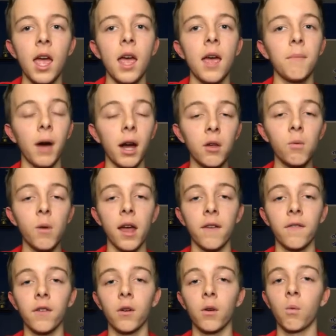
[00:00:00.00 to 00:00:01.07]
And by the way,
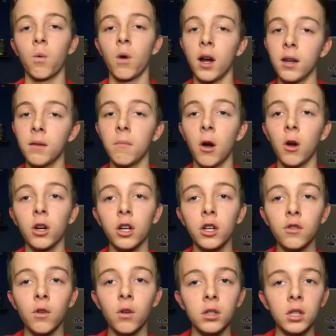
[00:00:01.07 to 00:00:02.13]
for one motor
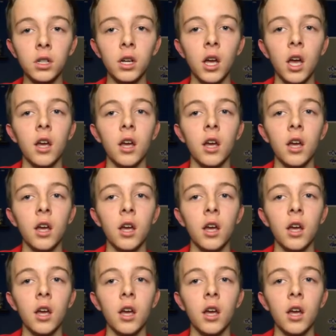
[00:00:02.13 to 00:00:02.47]
controller,